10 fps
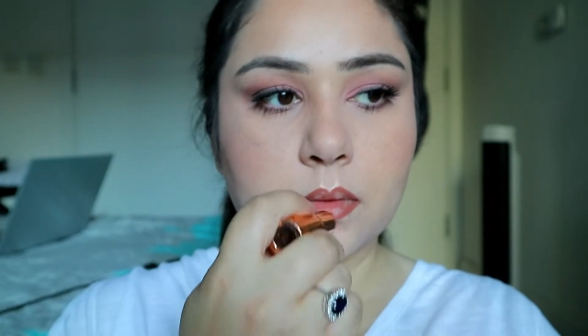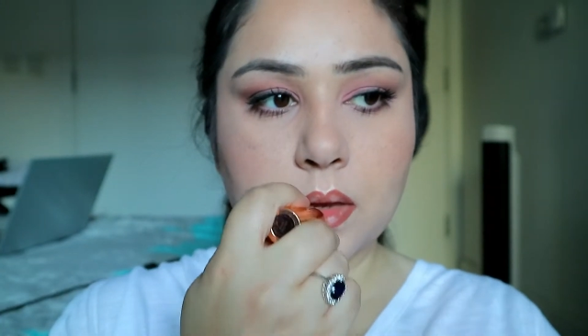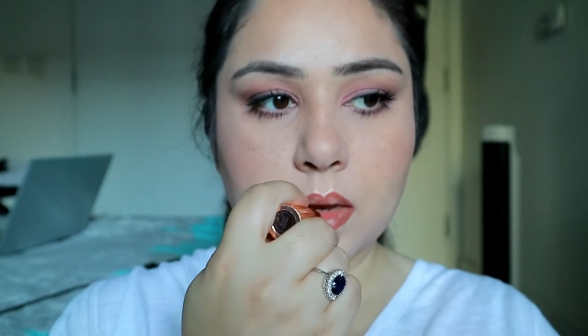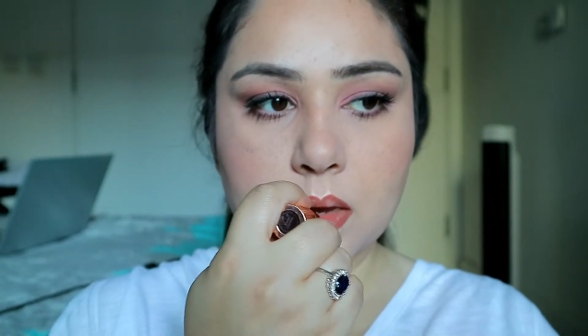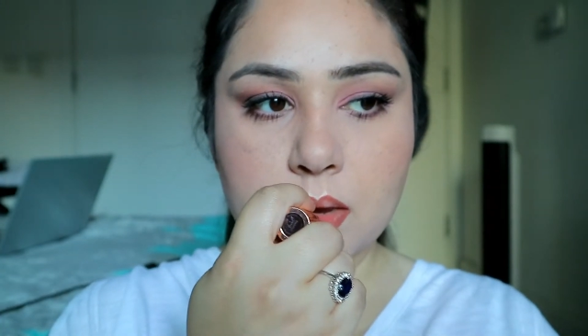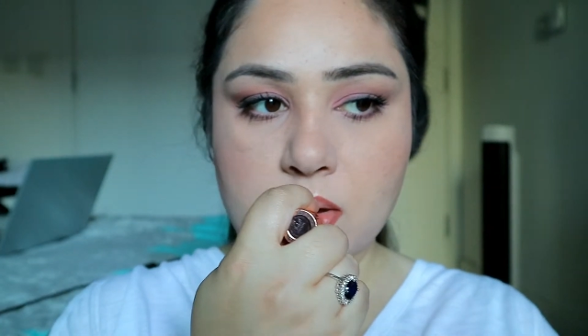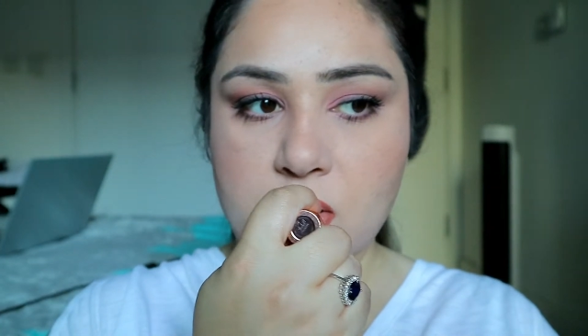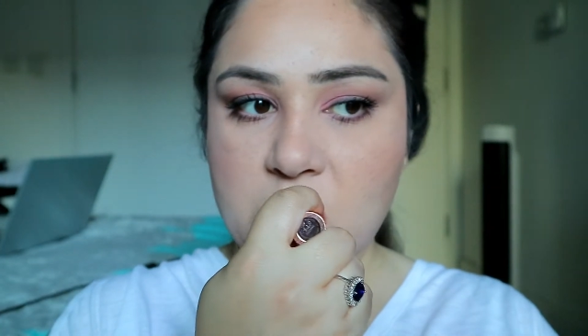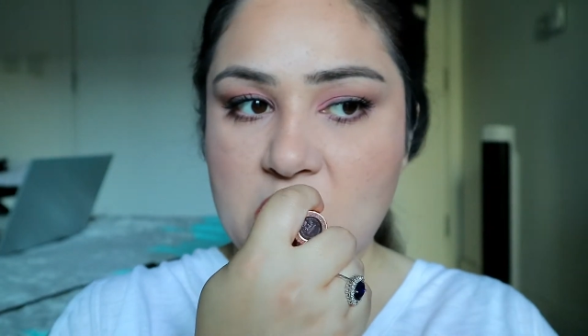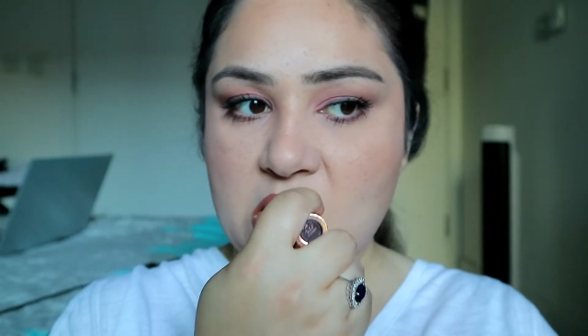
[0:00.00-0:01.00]
Charlotte
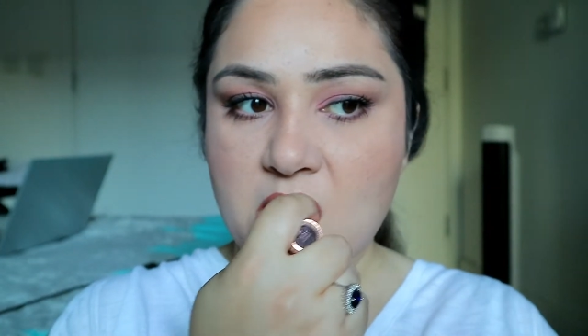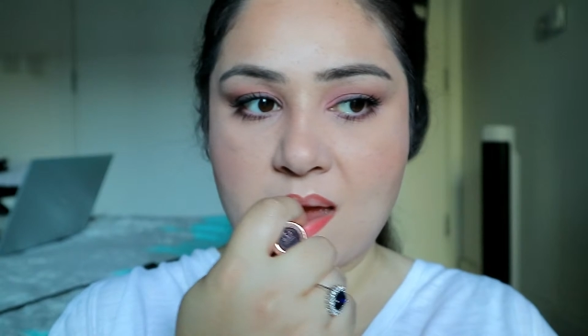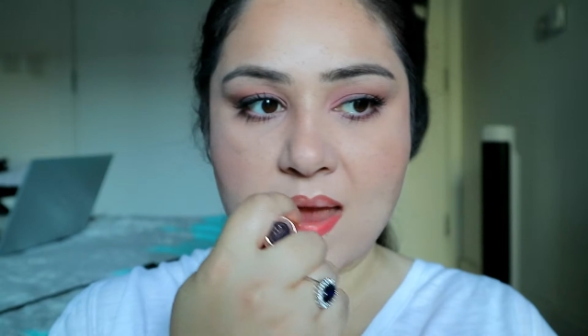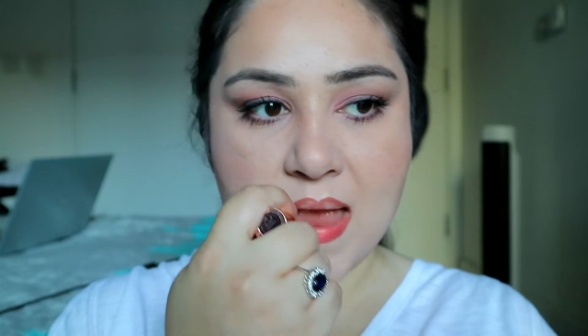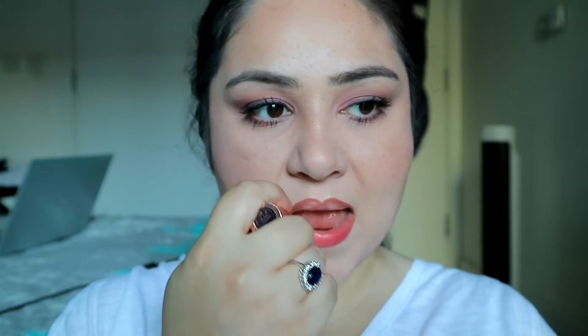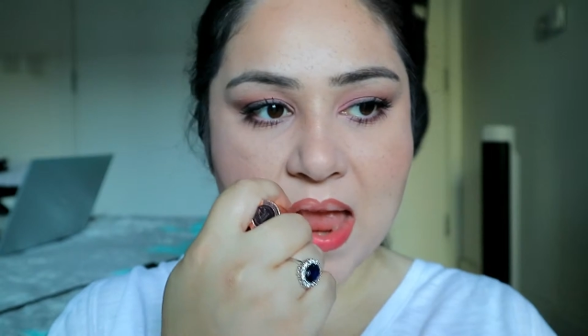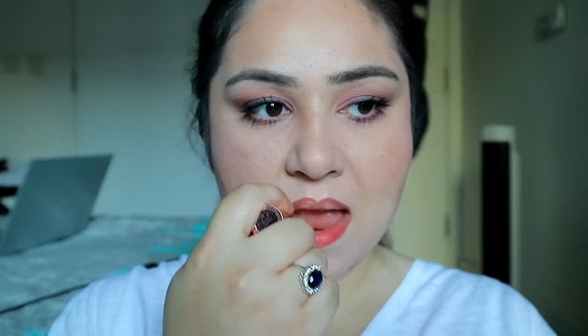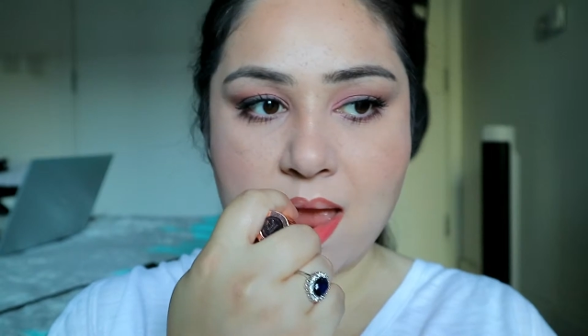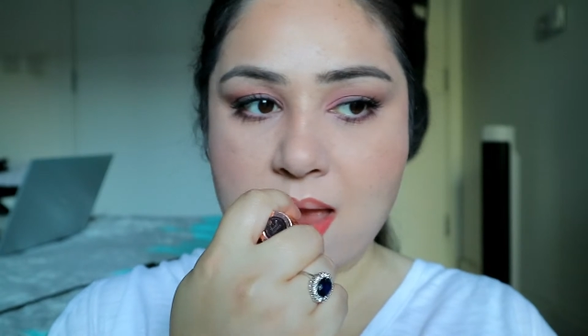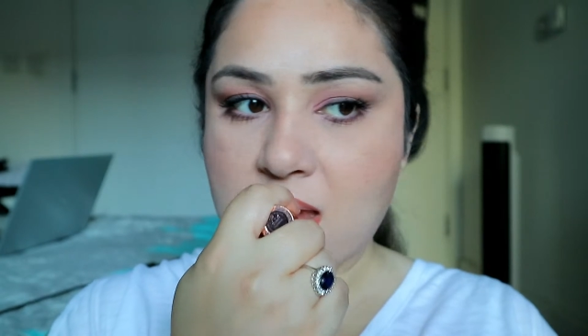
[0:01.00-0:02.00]
Tilbury Amazing
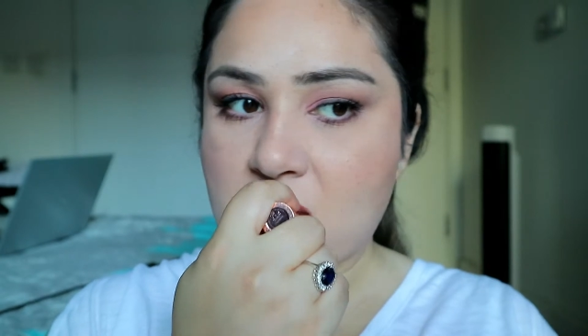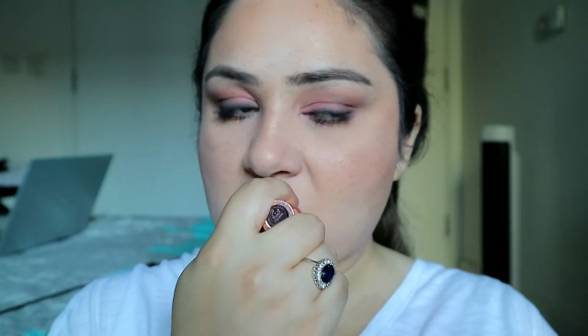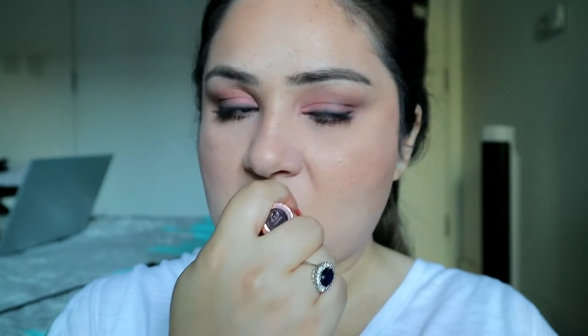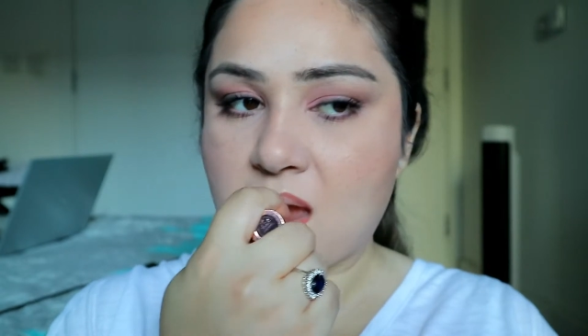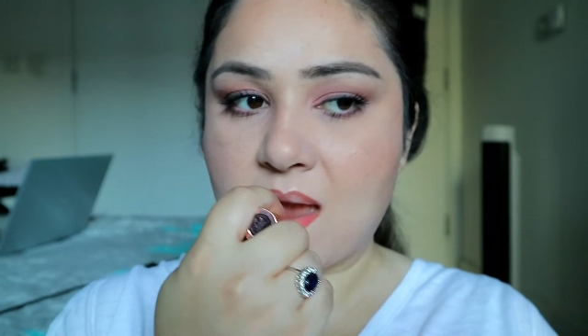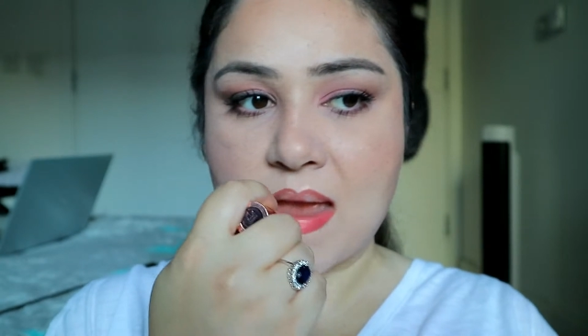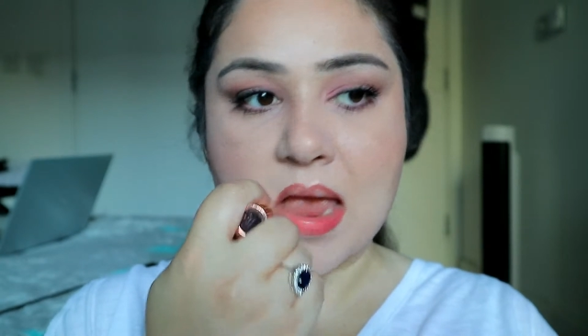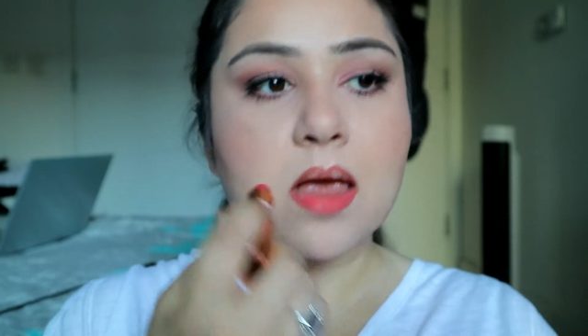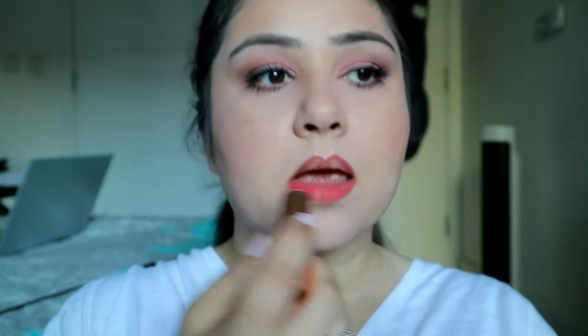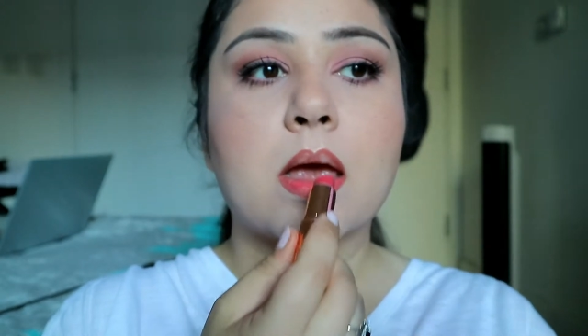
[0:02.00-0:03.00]
Grace, which is the Matte
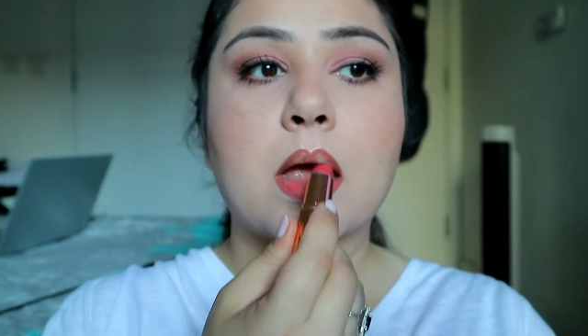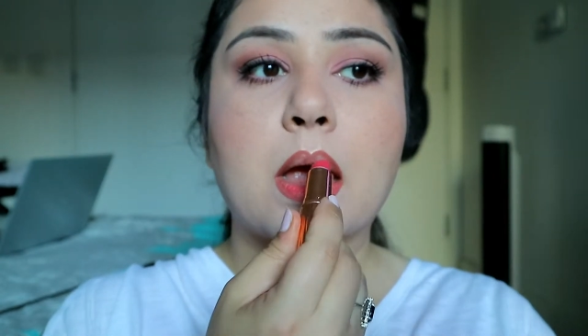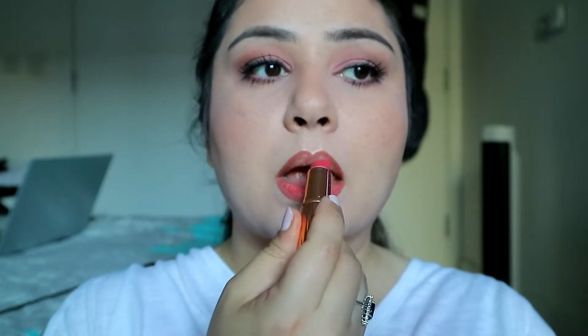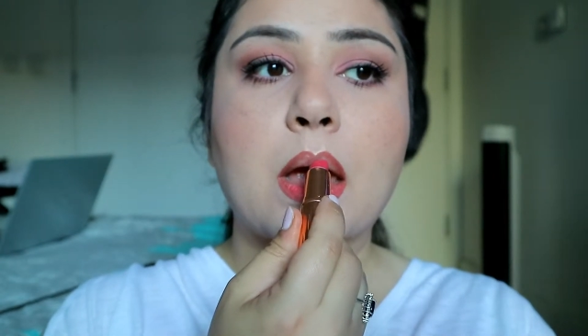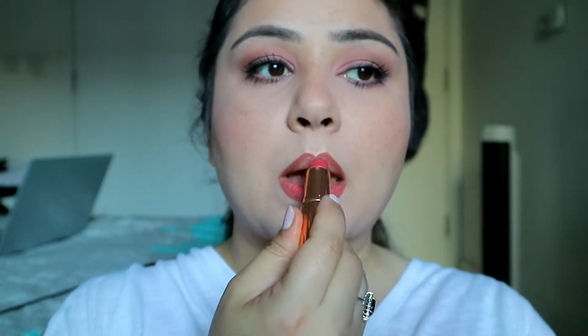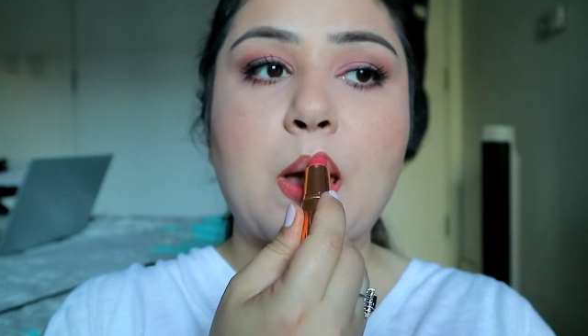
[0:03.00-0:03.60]
Revolution one.